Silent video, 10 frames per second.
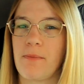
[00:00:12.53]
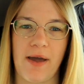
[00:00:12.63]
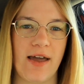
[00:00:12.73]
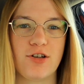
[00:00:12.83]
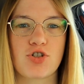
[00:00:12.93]

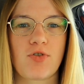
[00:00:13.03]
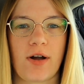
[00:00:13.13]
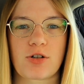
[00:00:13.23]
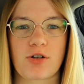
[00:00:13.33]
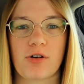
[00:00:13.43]
pay
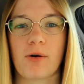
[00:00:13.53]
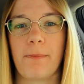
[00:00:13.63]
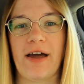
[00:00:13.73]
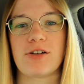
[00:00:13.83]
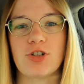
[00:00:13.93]
structure, or
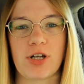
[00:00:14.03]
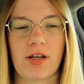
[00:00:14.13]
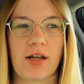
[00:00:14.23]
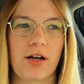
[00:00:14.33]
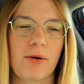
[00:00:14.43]

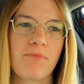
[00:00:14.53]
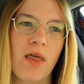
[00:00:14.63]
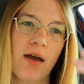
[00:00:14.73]
pension here.